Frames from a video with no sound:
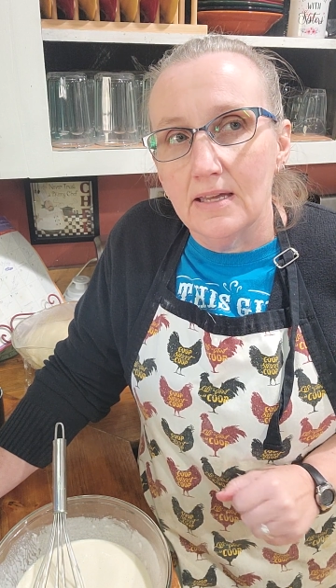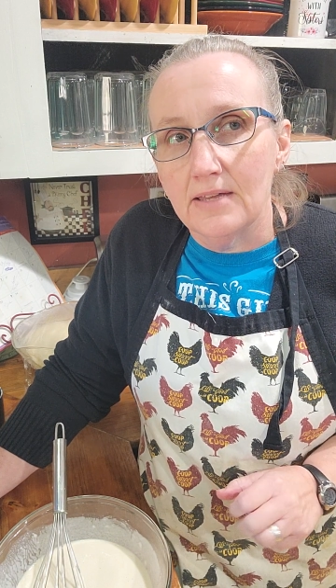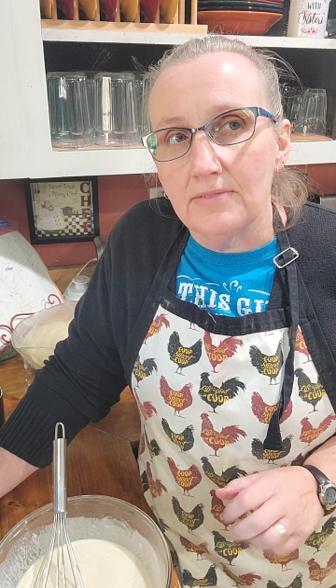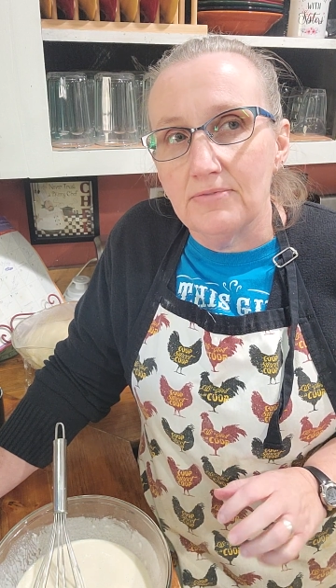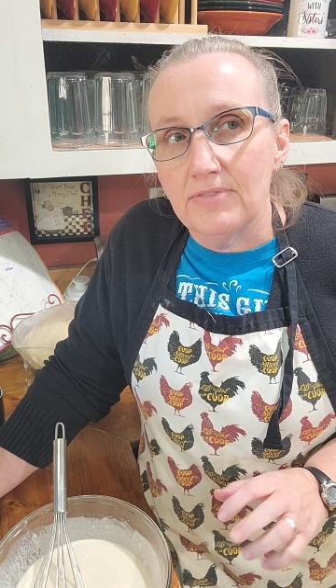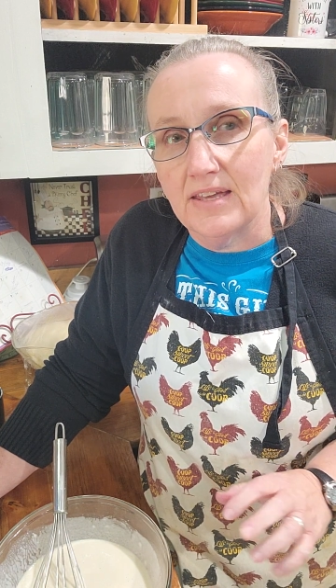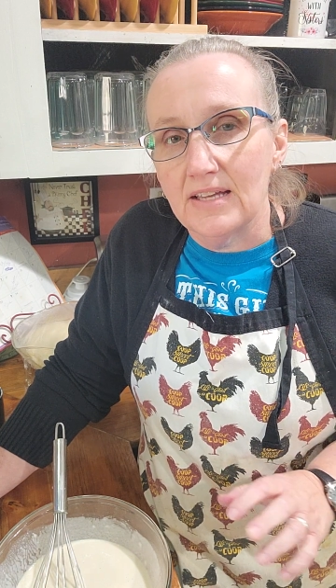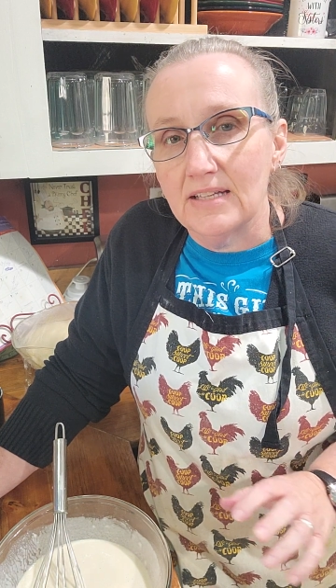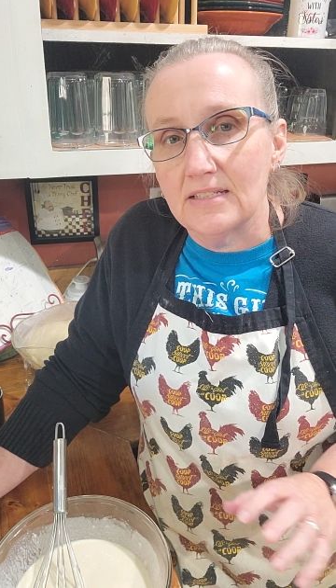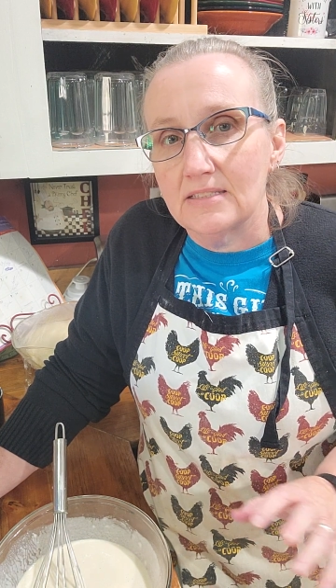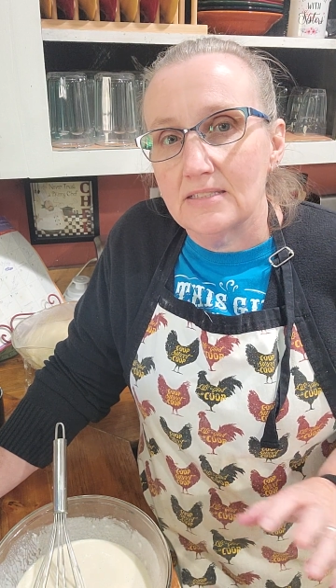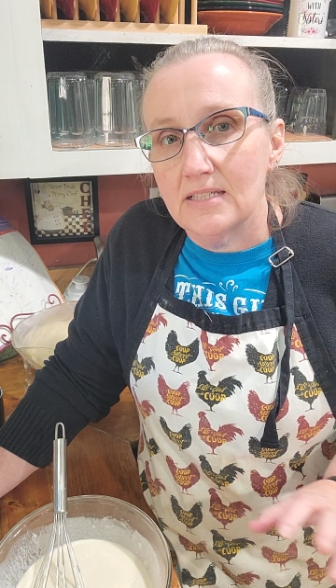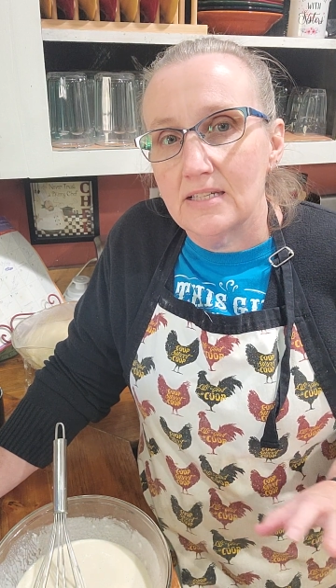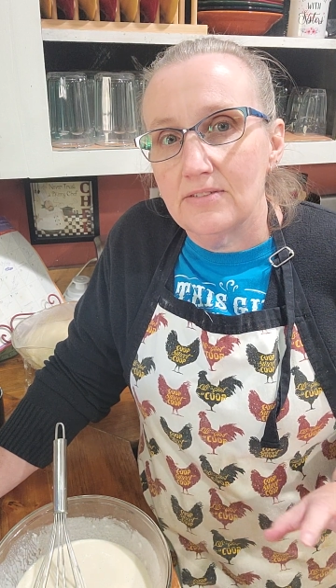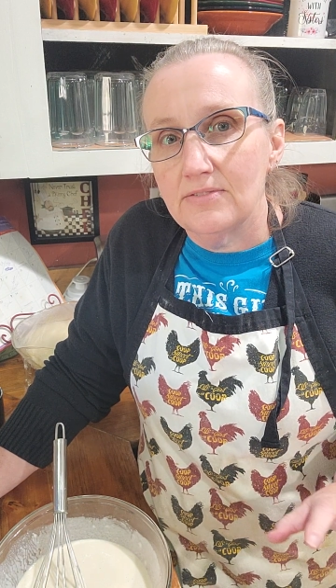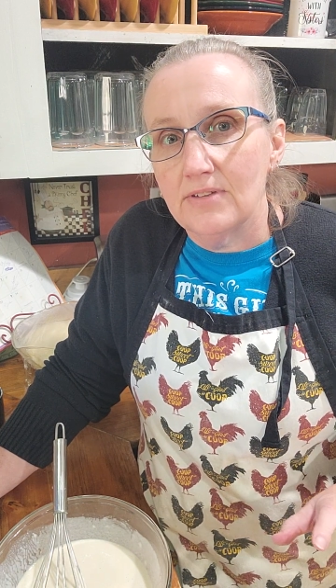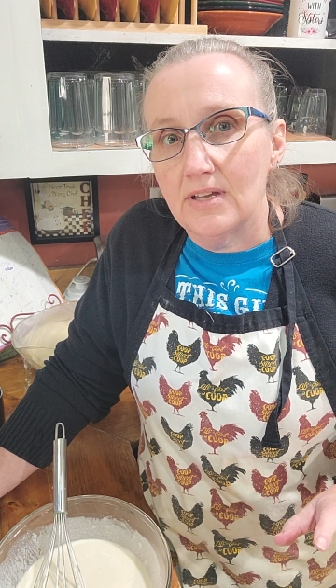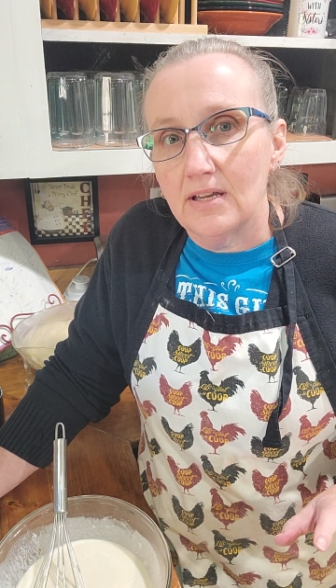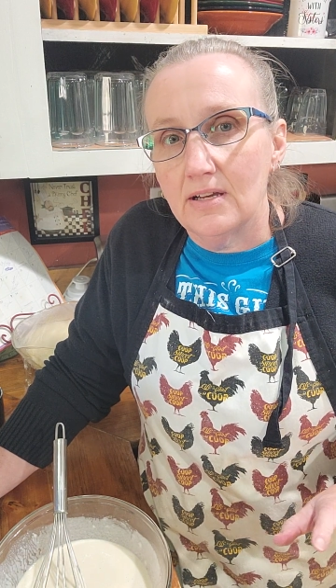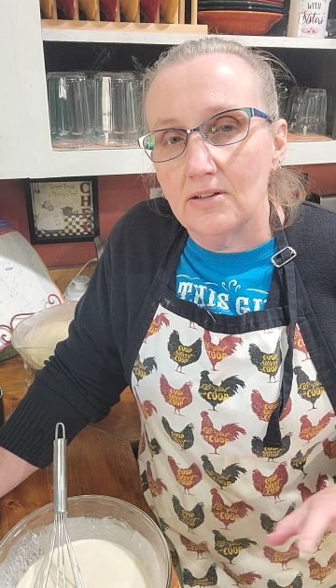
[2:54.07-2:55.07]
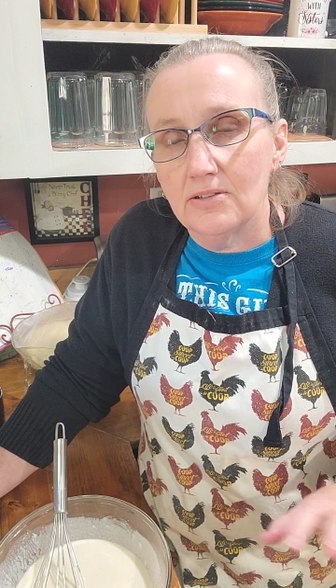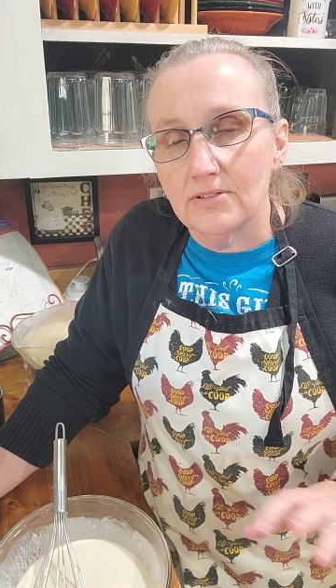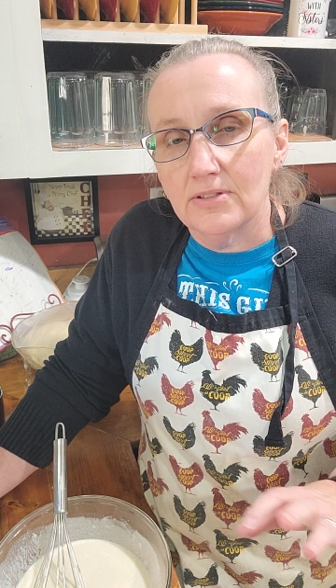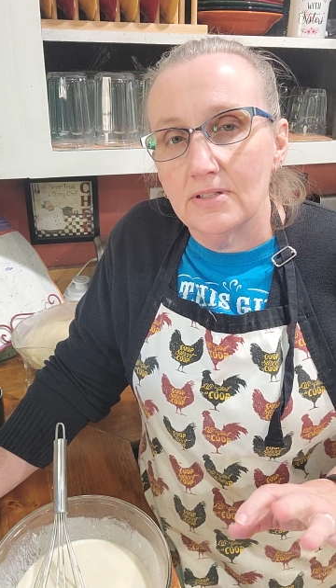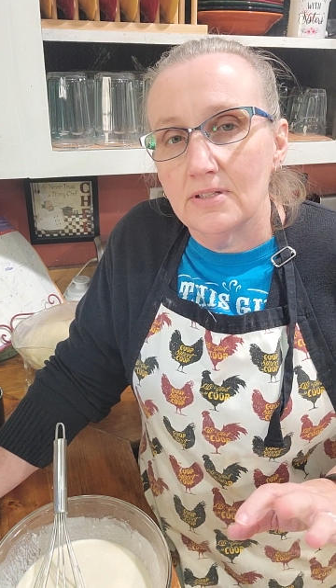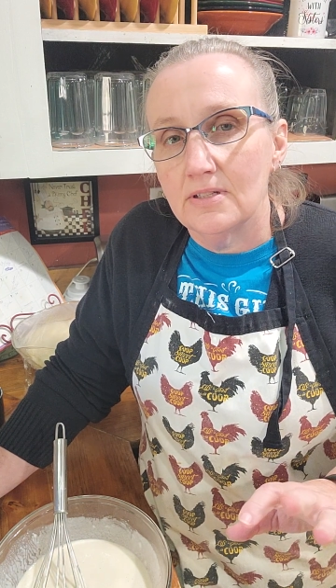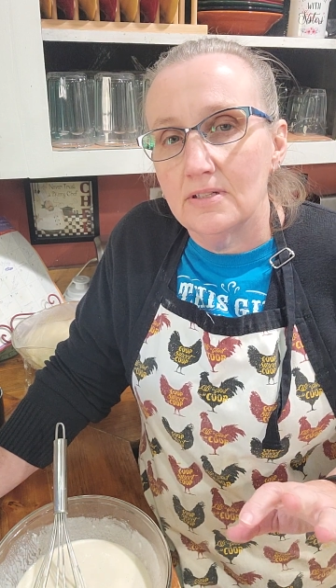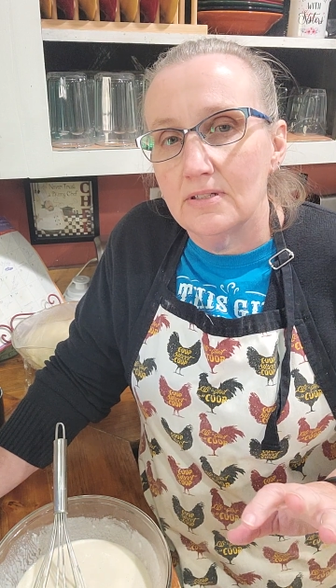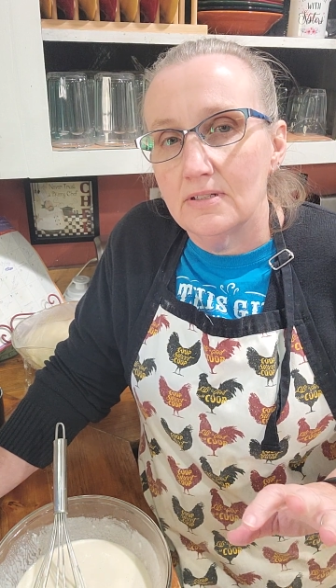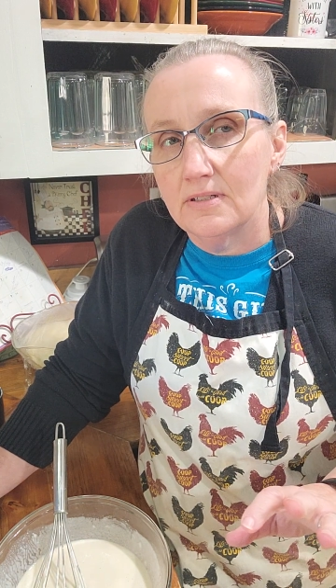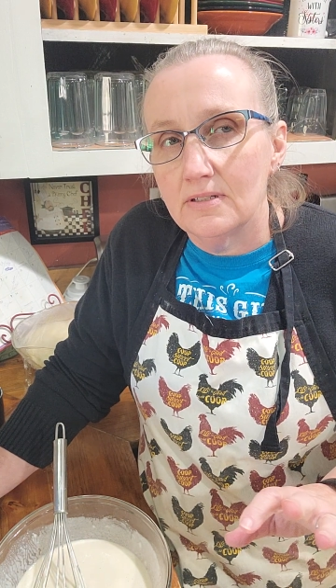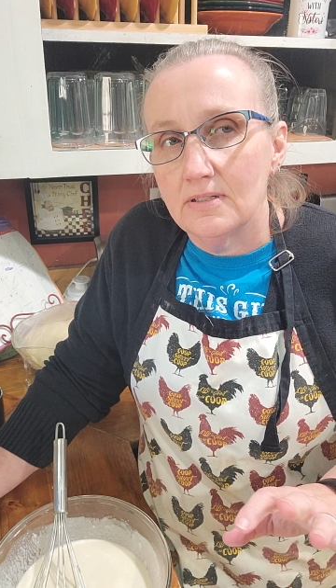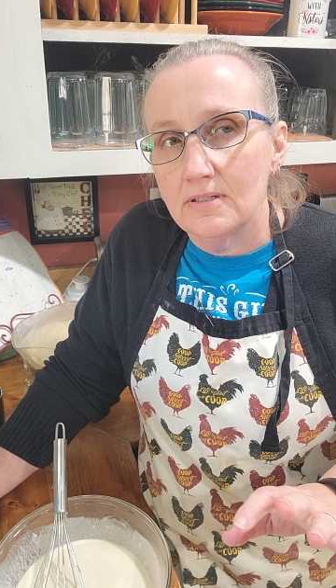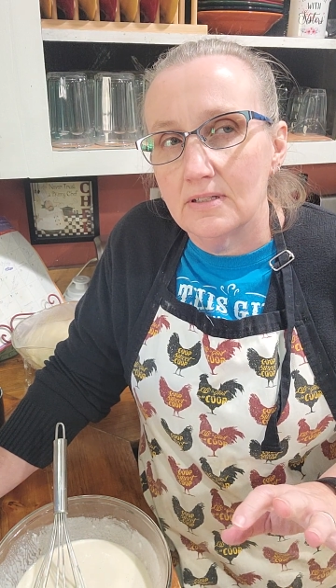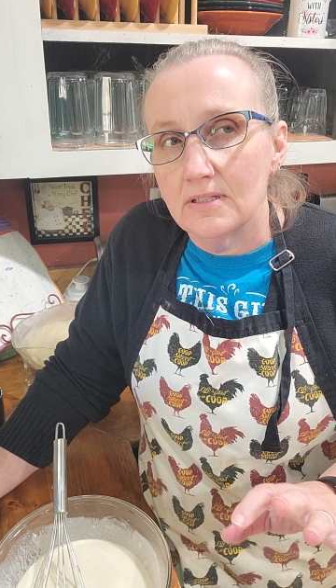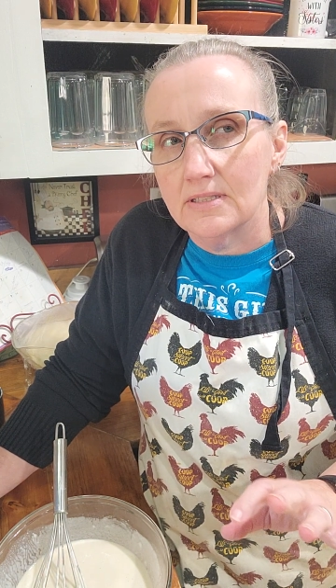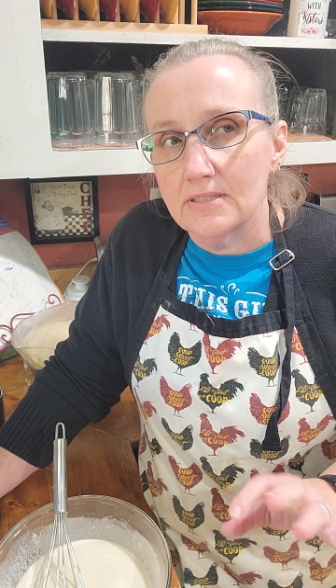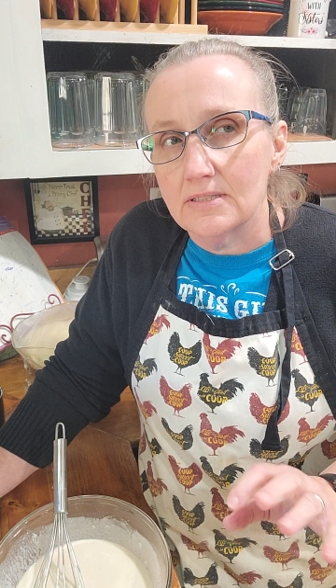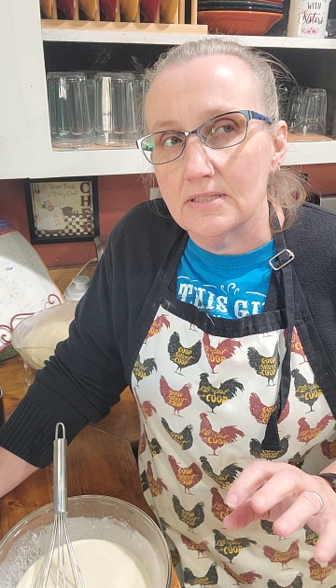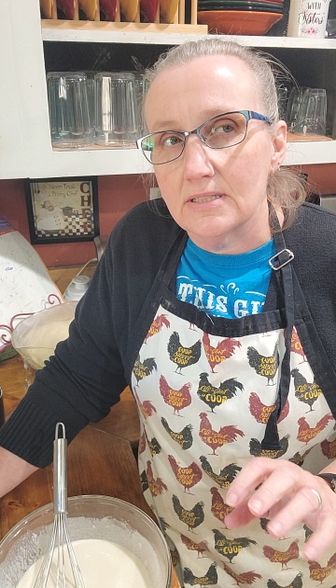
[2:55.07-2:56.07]
in Thanksgiving,
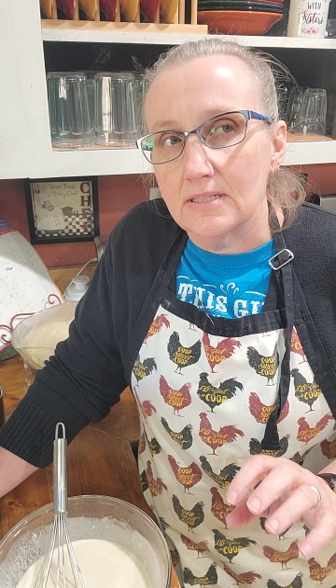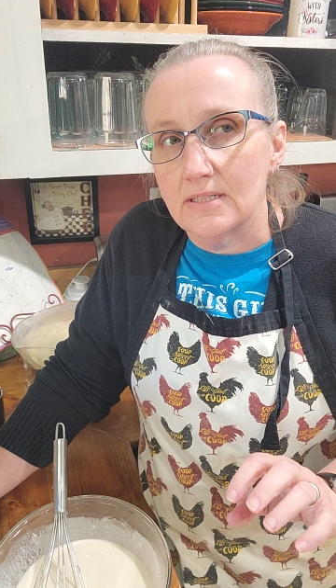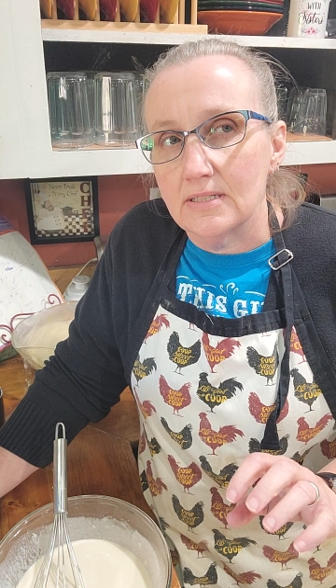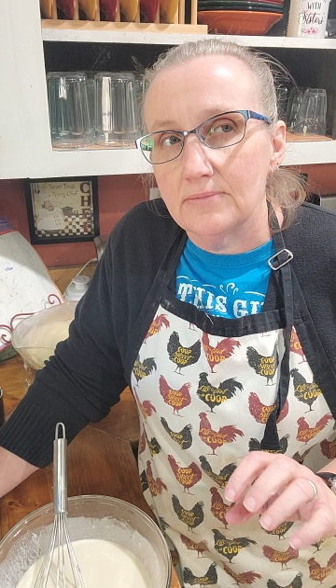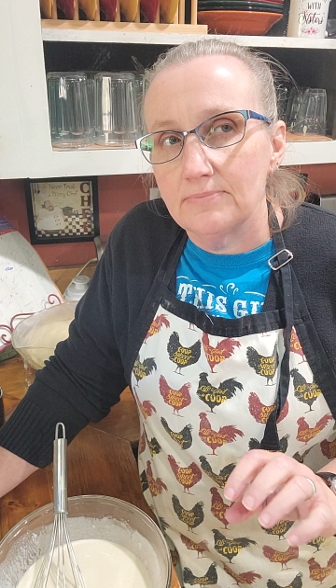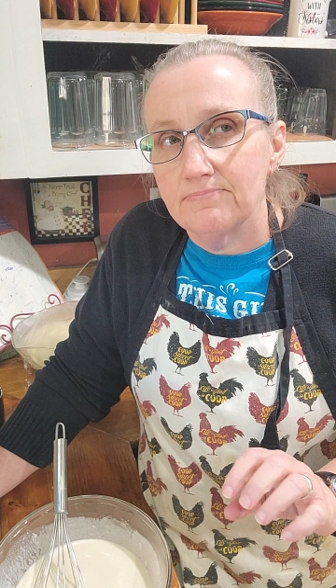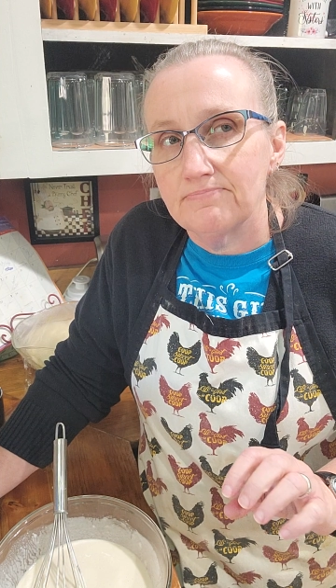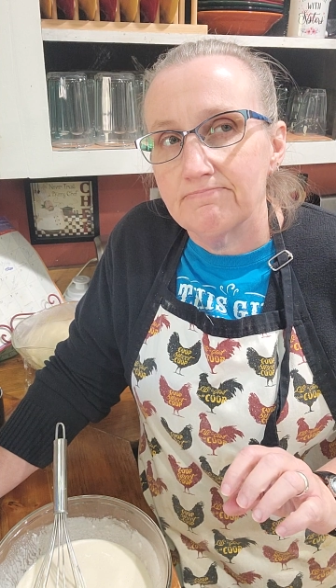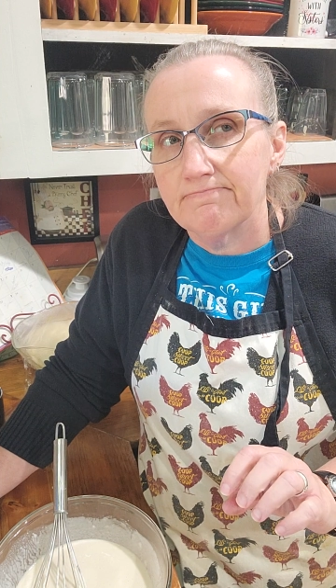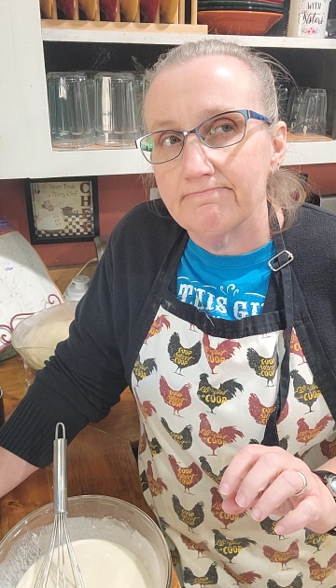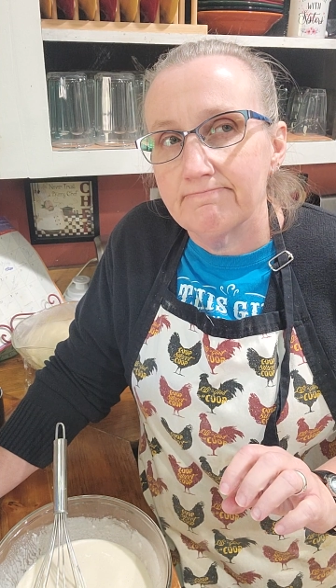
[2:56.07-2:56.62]
let's see,